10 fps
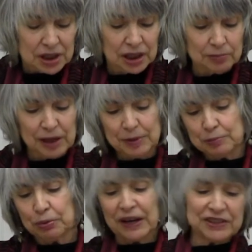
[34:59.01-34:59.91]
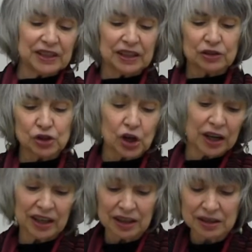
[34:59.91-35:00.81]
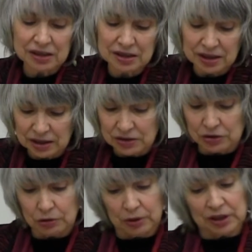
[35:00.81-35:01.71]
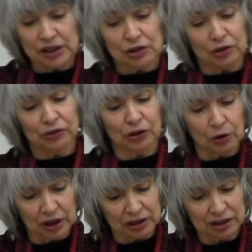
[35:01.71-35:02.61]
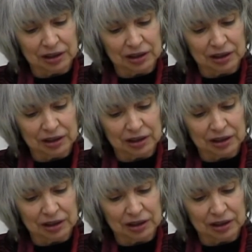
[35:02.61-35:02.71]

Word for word: that may be pressing and shocking us into an ecozoic